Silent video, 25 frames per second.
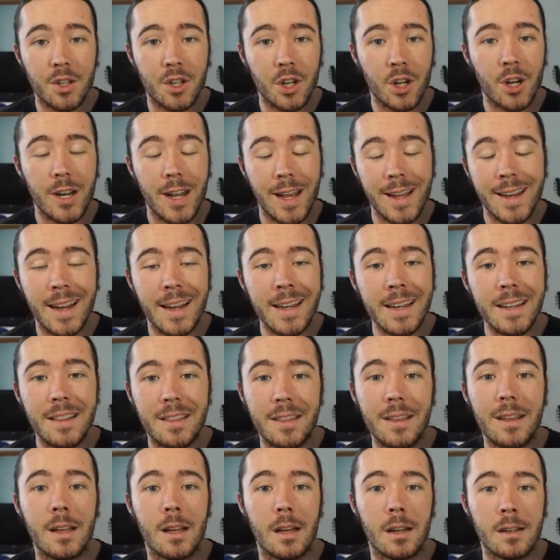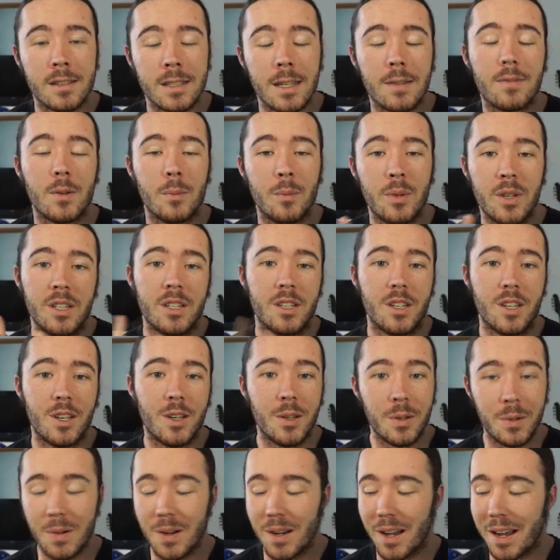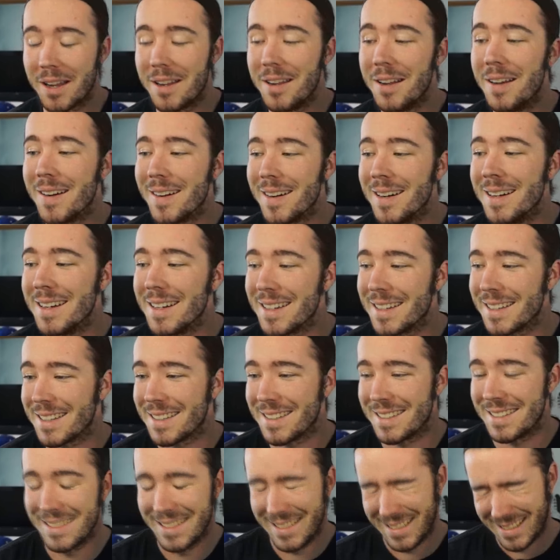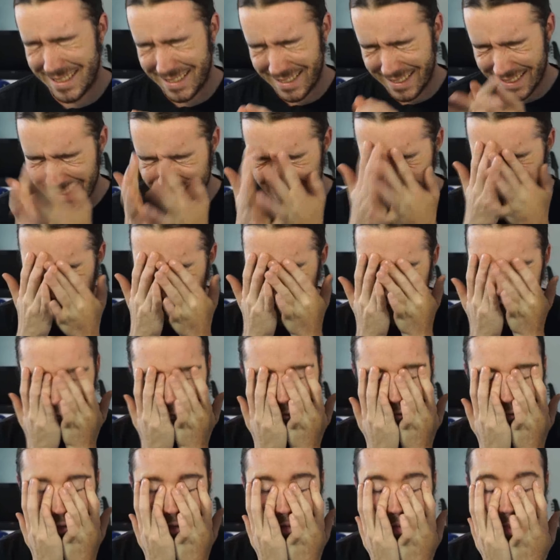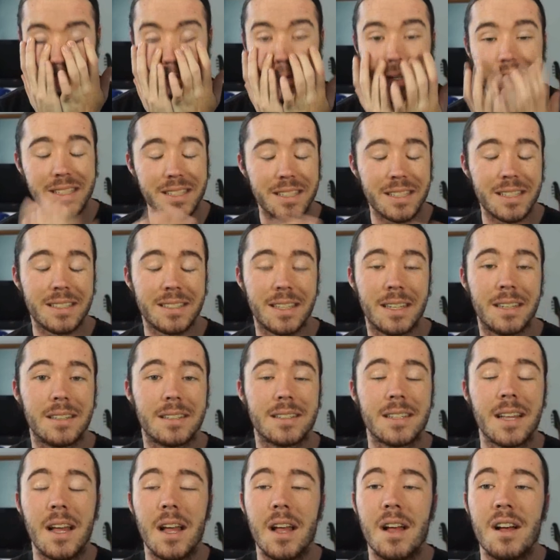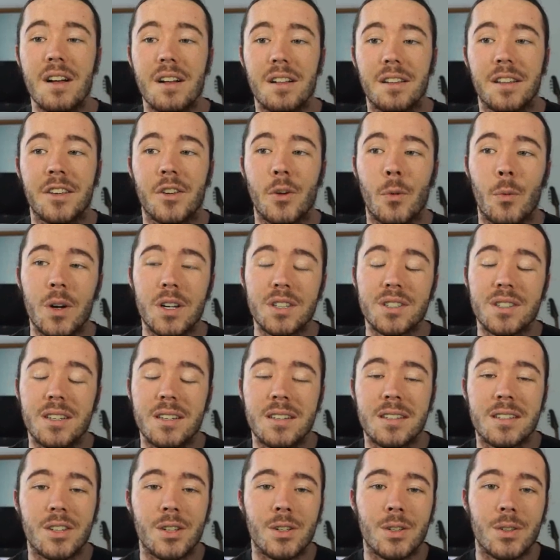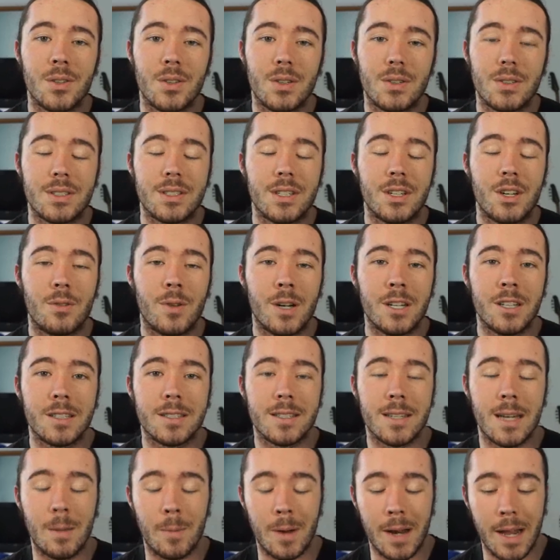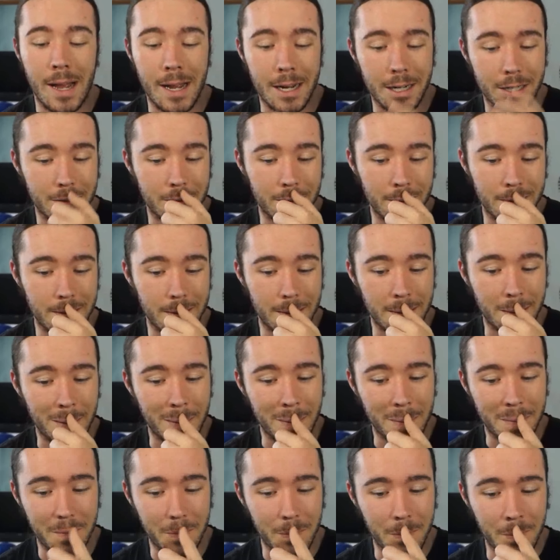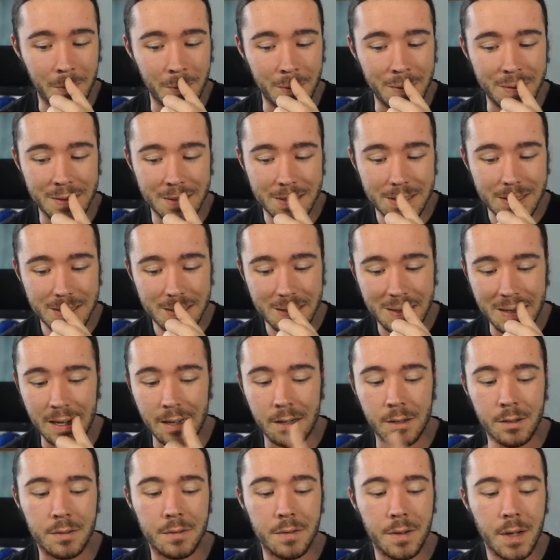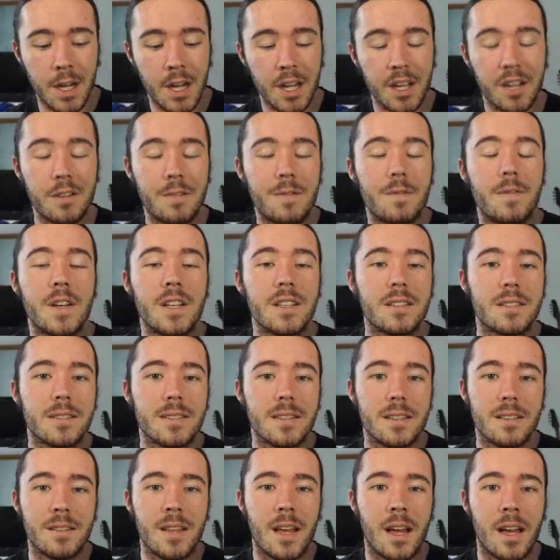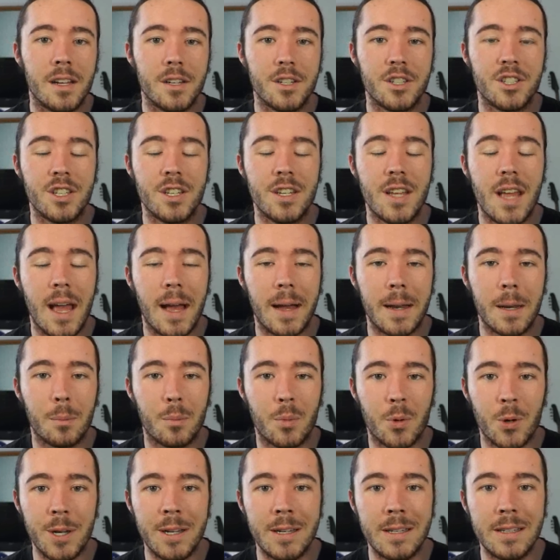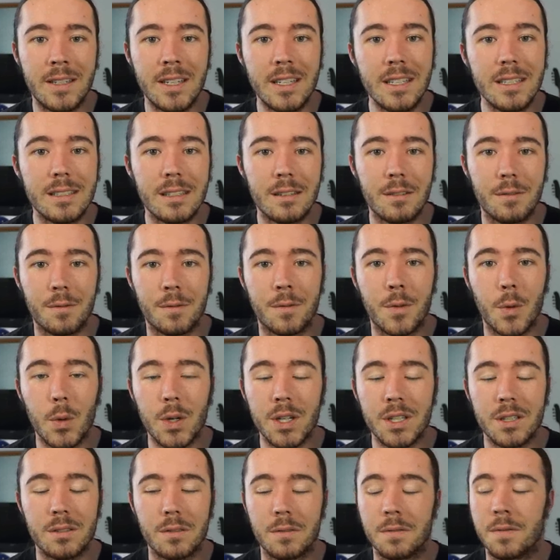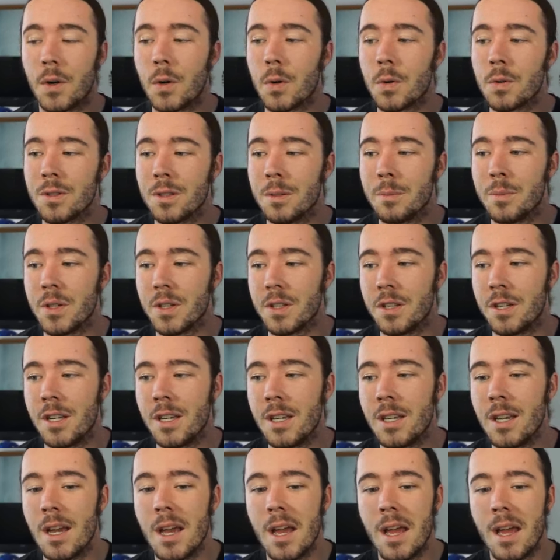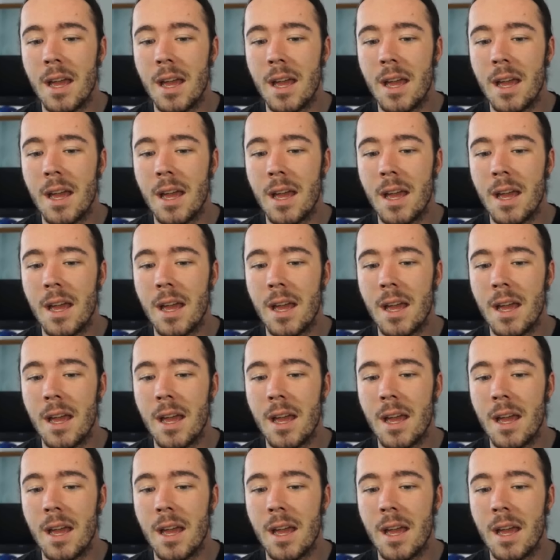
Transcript: good at anything except for being cute. I don't know if that makes any sense. Like, it wasn't until Cinderella time when I actually, you know, was kind of convinced that she had a pretty decent voice, vocal ability.